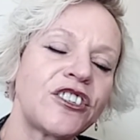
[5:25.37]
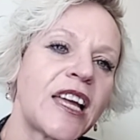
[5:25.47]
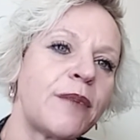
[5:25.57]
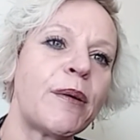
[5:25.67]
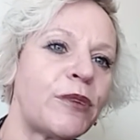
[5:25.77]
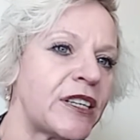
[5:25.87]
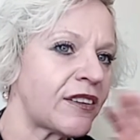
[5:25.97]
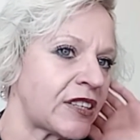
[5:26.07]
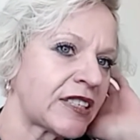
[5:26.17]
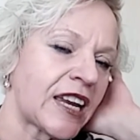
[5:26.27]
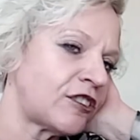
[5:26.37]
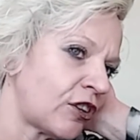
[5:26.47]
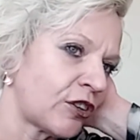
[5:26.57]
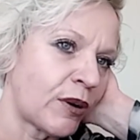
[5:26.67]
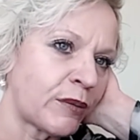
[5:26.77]
memories of this
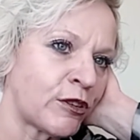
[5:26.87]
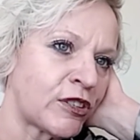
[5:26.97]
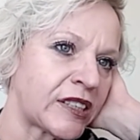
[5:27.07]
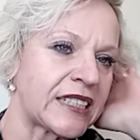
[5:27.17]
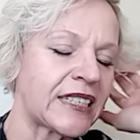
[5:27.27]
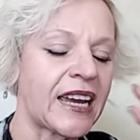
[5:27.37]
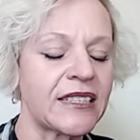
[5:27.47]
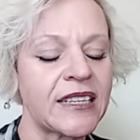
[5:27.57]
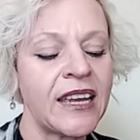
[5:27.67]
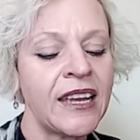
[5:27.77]
angel who had music in his hands.